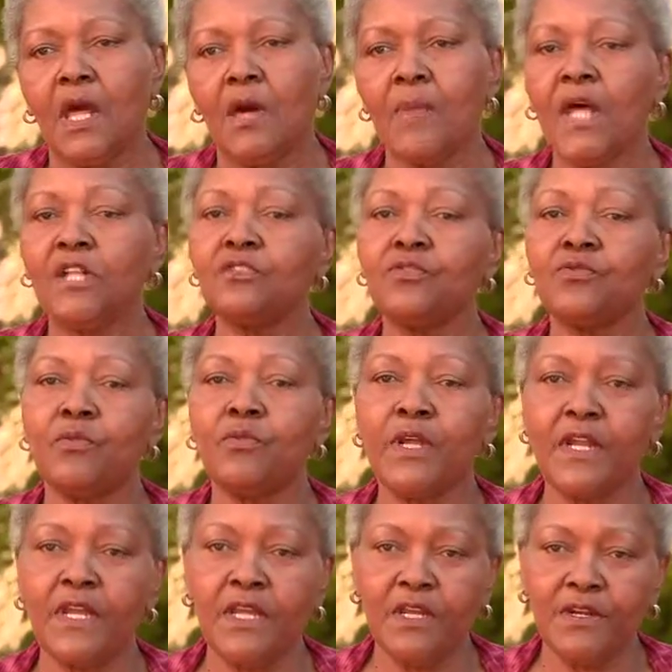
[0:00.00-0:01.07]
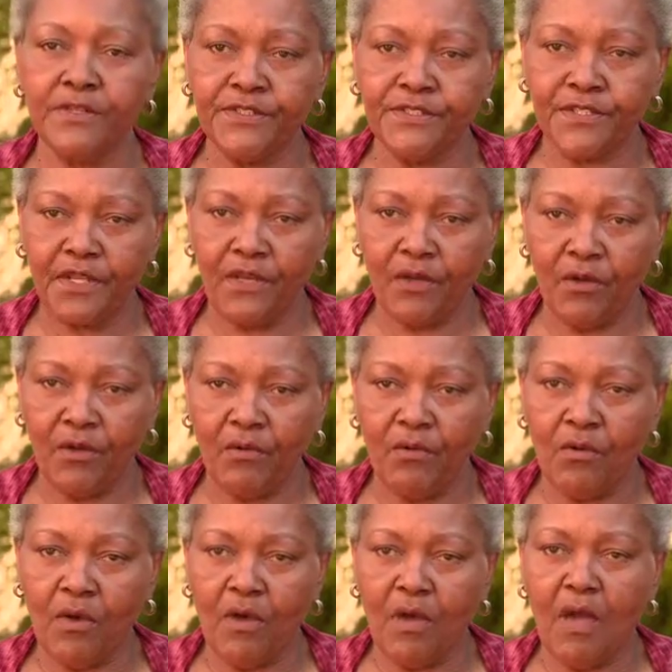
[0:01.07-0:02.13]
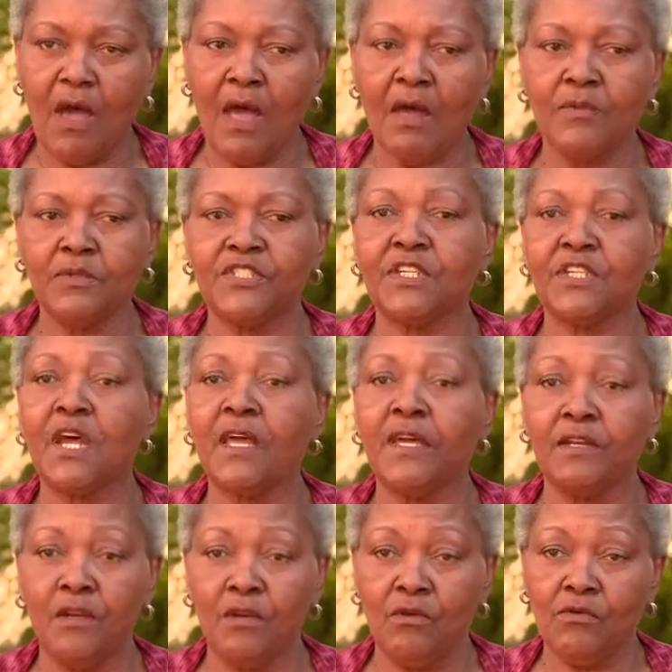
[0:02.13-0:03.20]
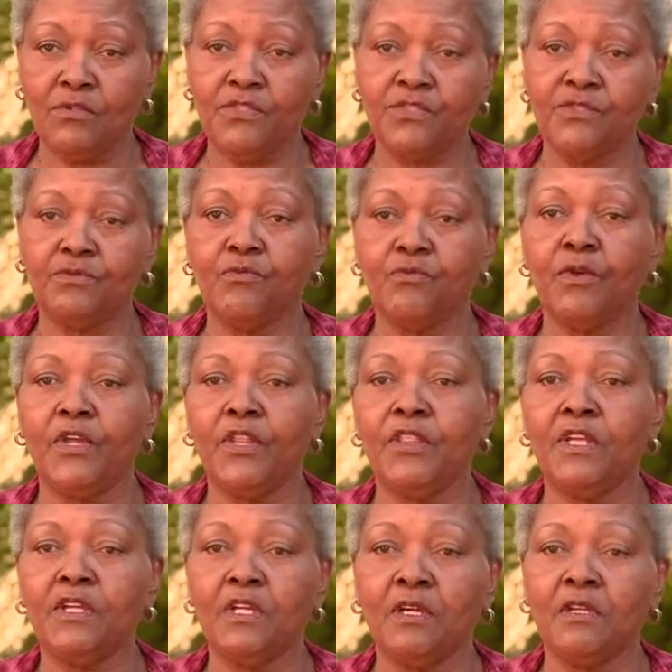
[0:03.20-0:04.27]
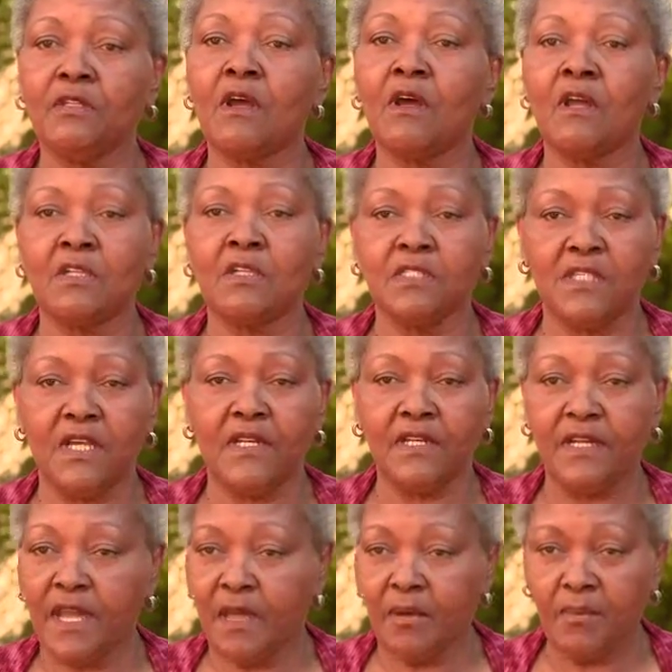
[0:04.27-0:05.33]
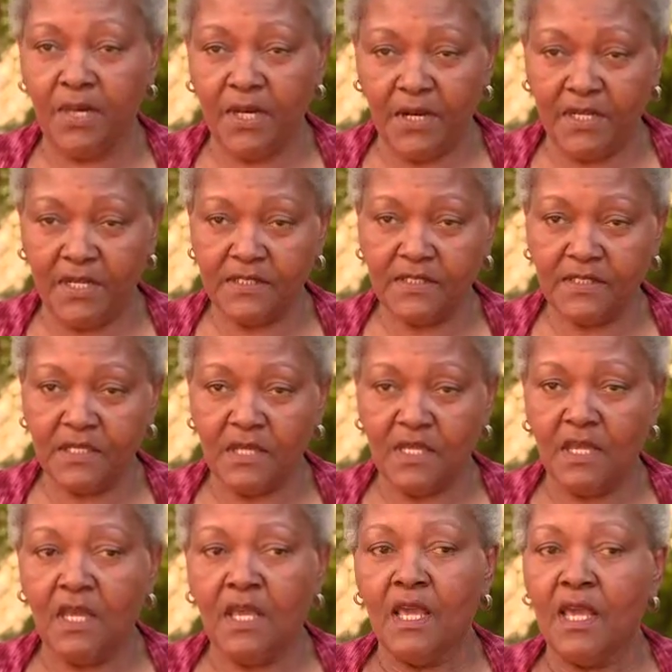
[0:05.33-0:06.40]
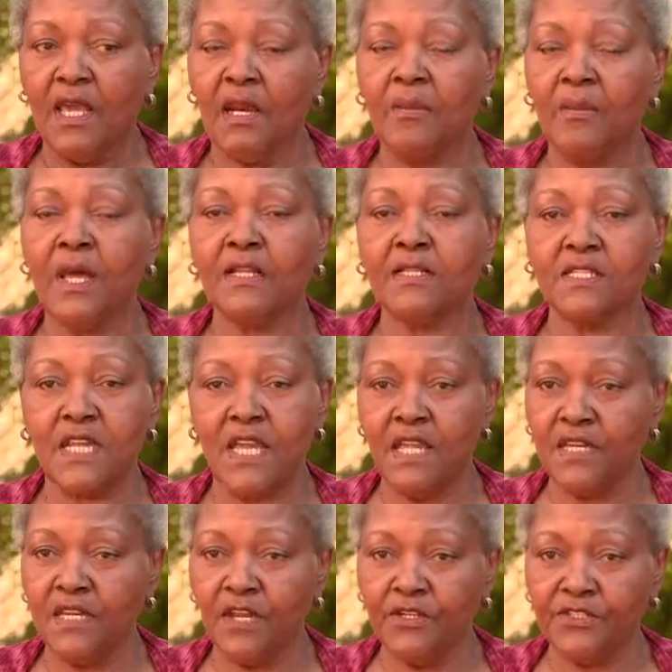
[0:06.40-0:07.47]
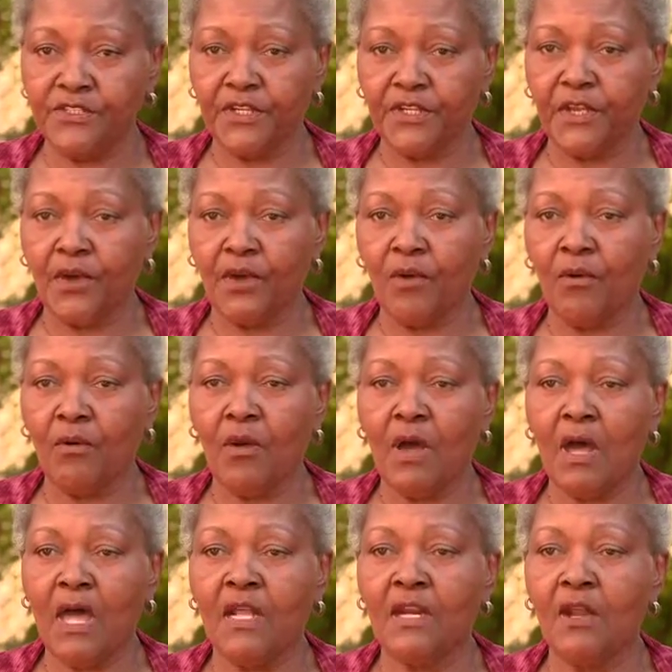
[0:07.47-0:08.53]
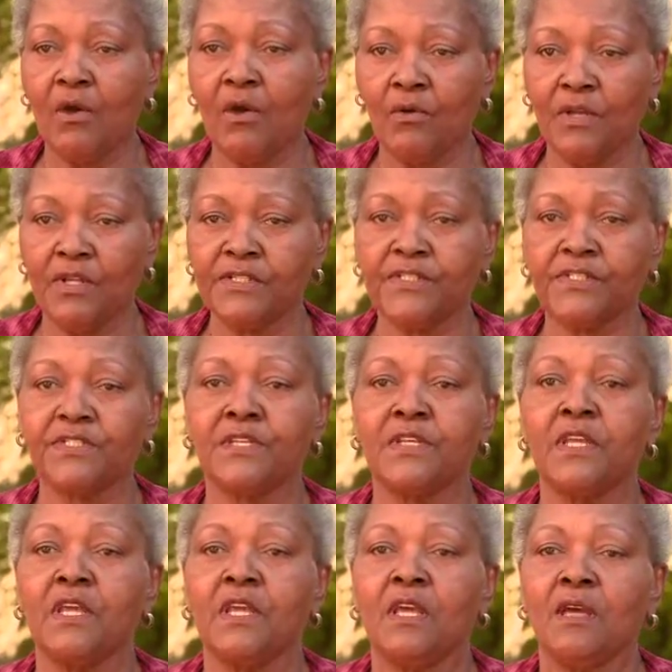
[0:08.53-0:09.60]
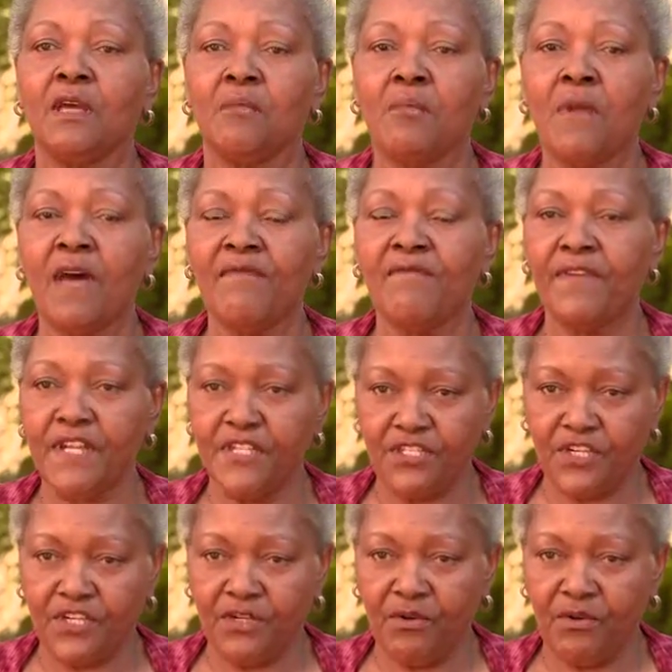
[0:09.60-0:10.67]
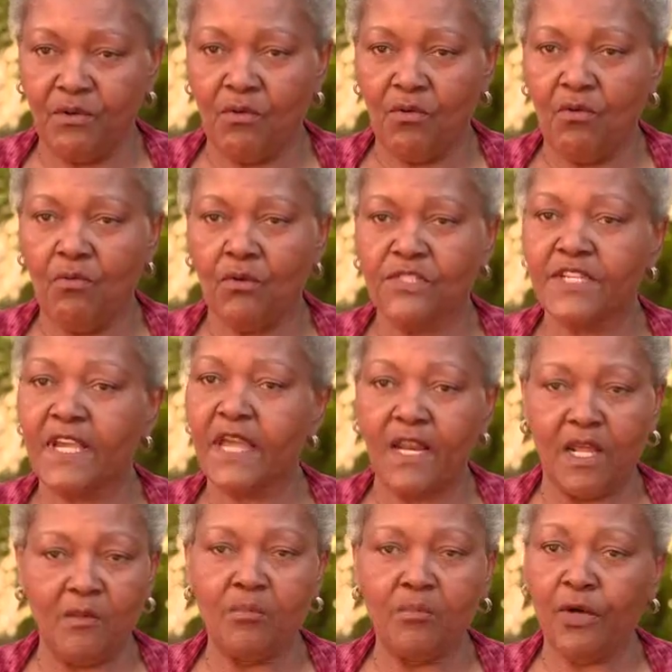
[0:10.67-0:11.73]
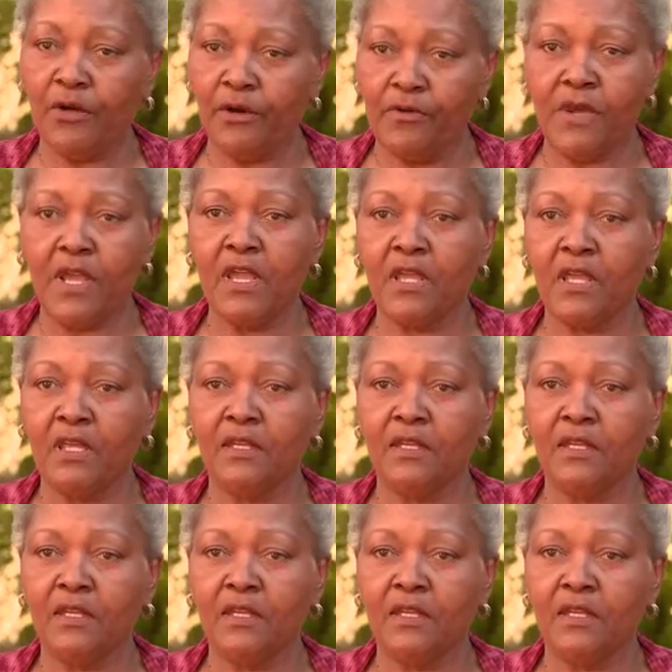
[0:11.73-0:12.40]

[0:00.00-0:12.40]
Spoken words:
About 20 years ago, I was diagnosed with adult onset diabetes. And about 10 years ago, I noticed my vision was getting blurry.